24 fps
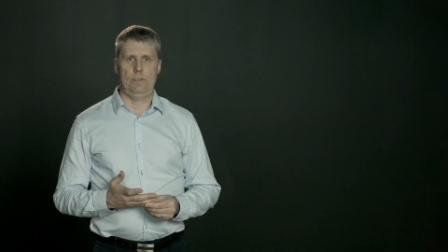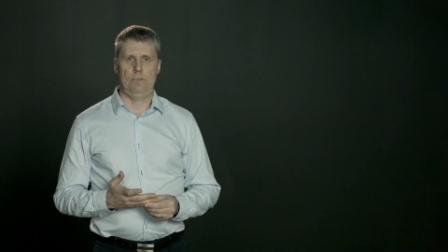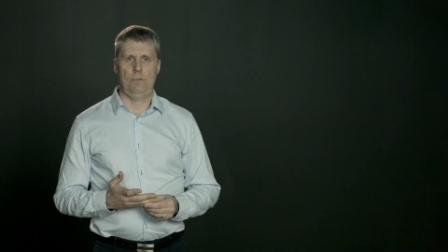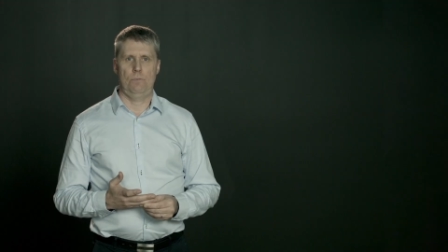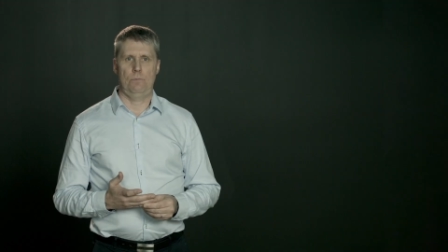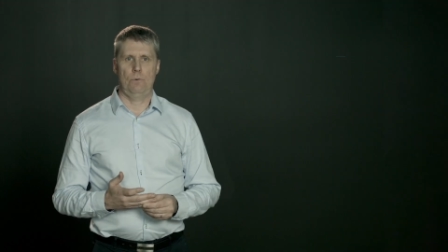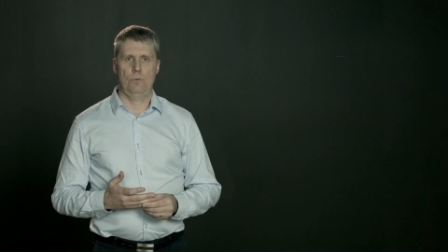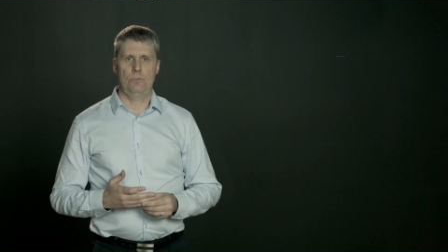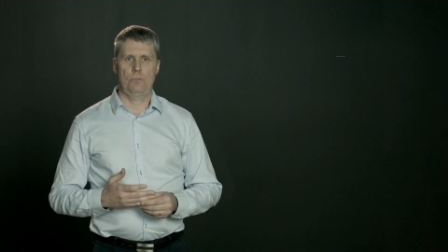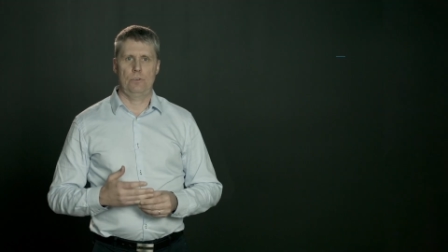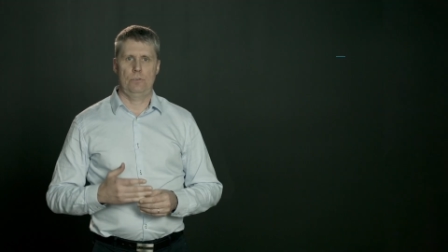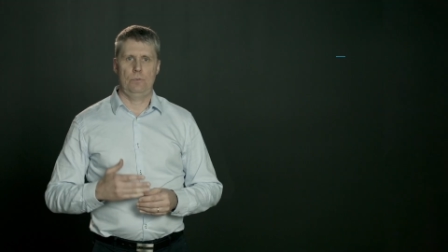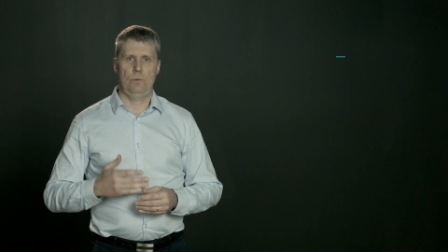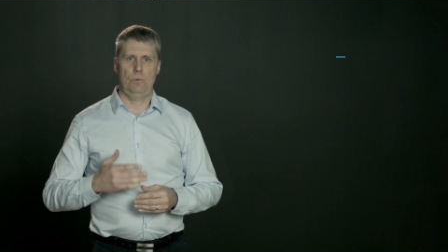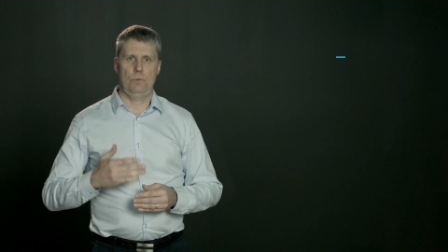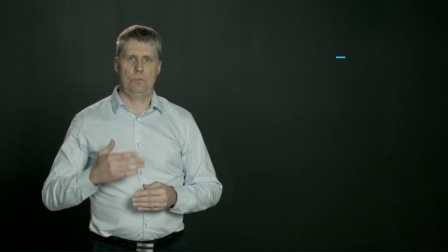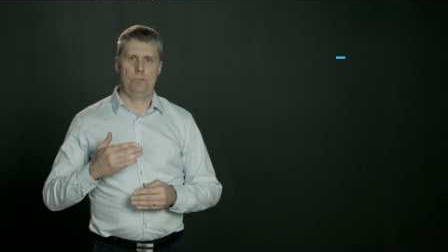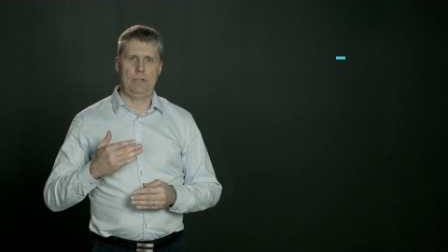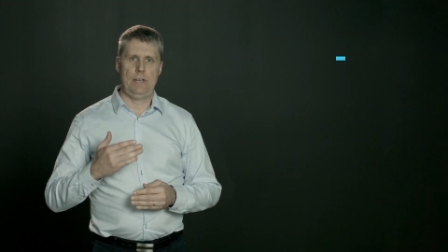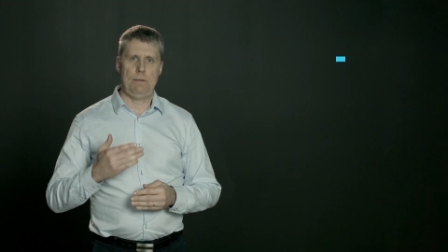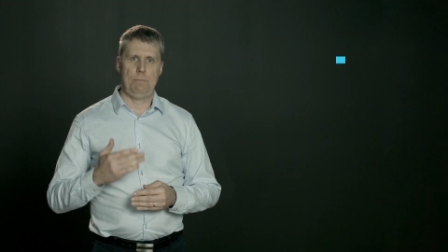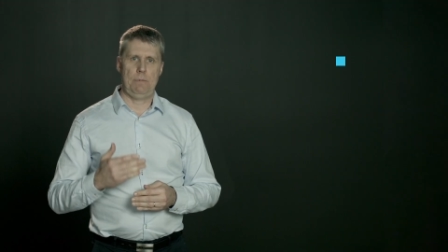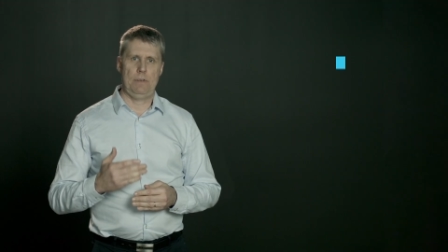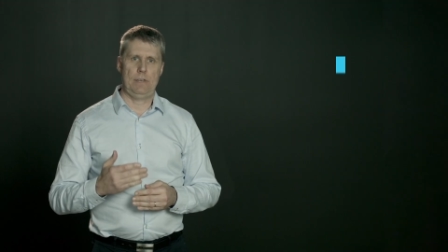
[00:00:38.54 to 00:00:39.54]
If you want to do
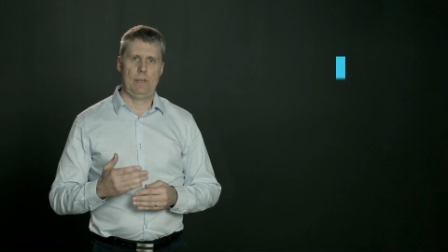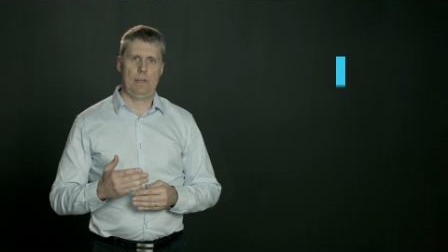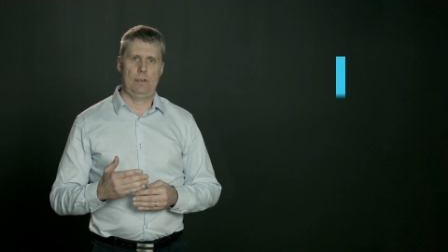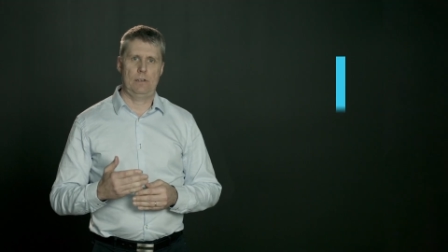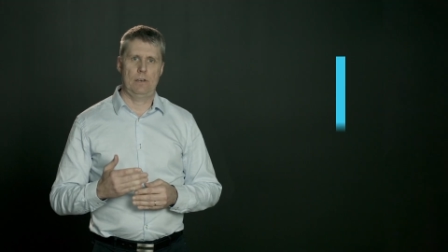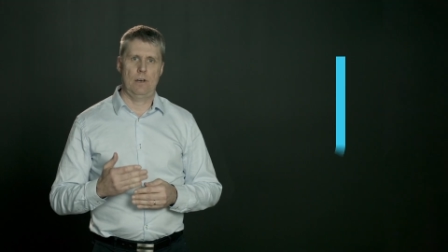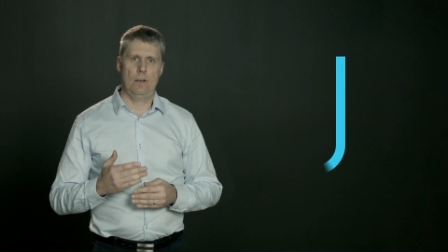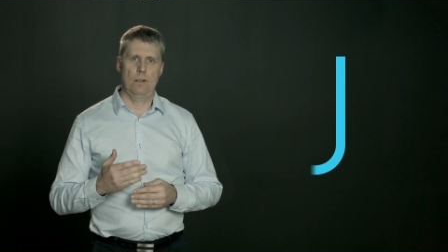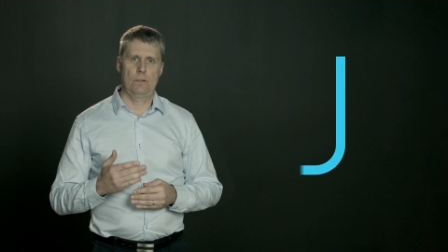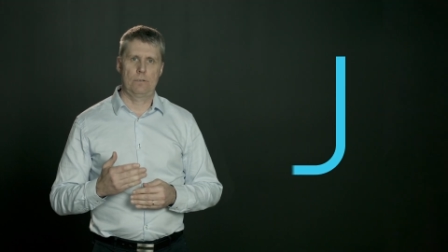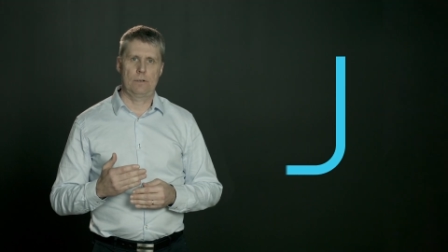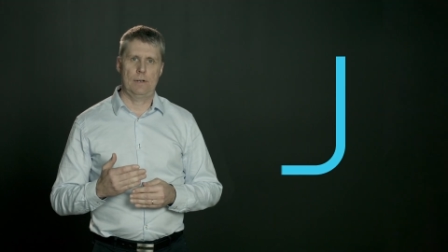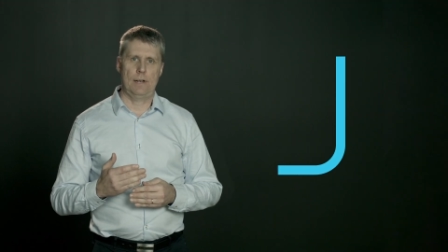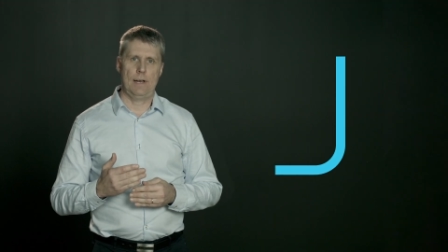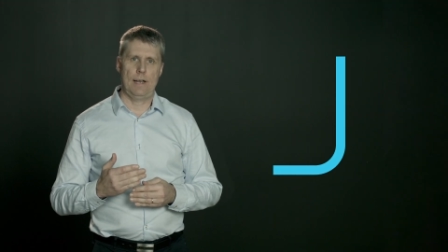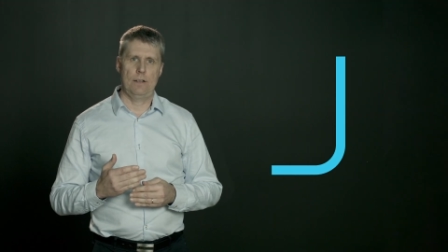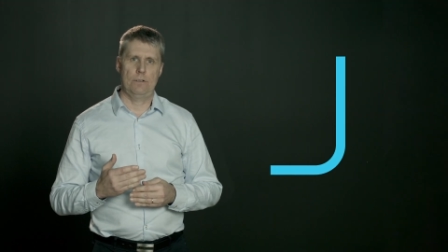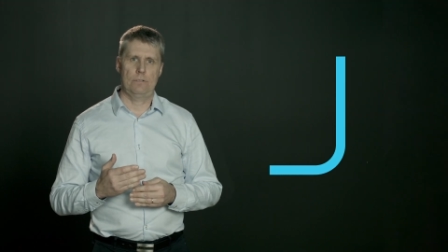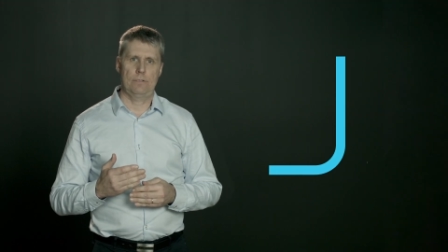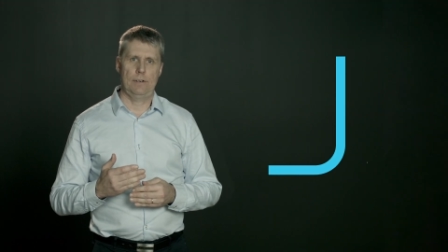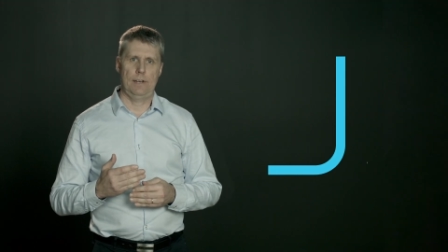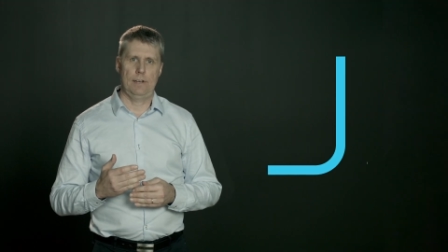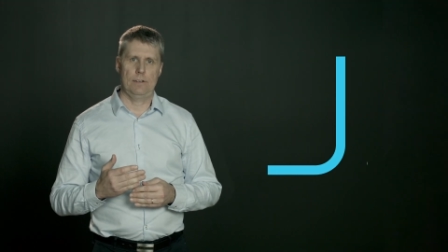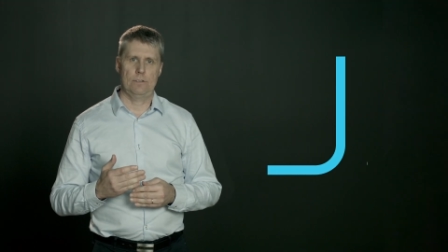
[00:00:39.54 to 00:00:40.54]
trimming in ultra-high
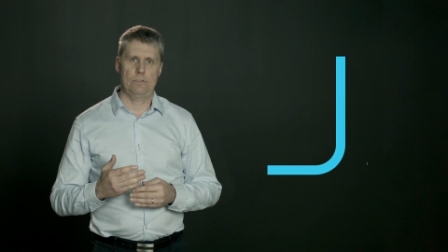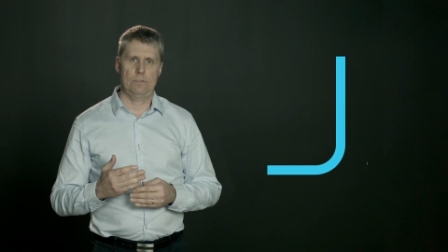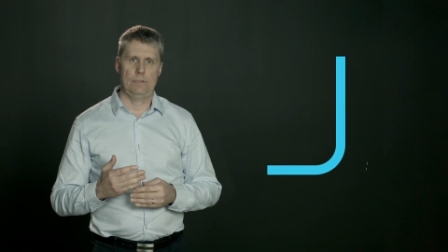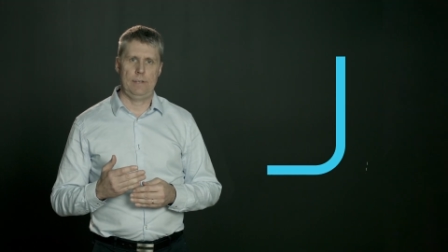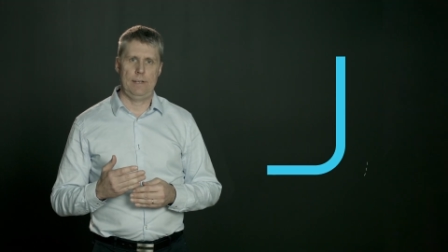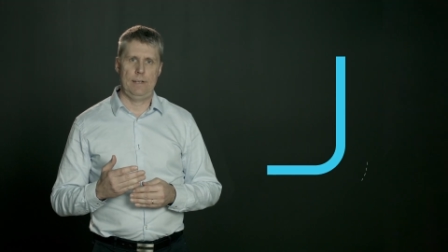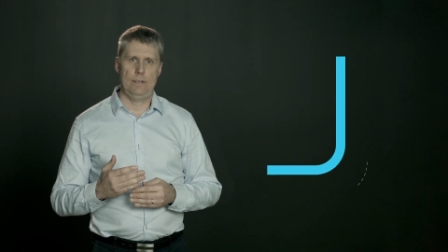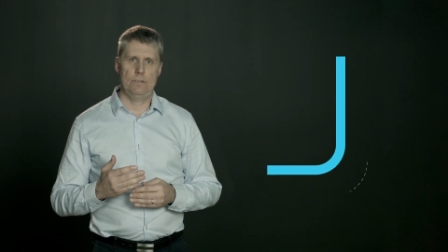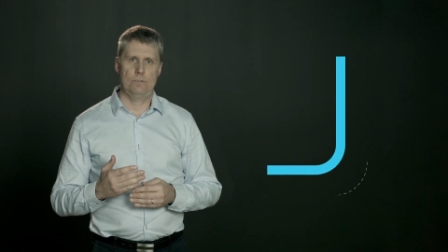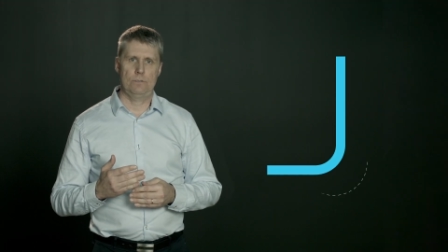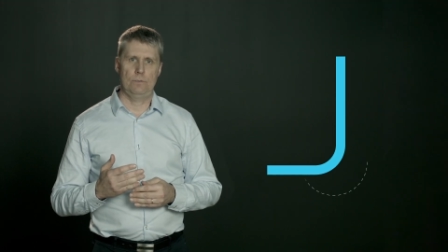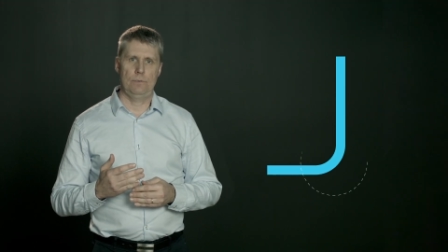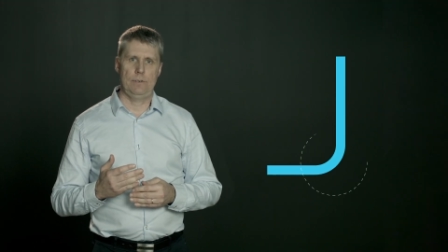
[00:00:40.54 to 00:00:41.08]
strength steels,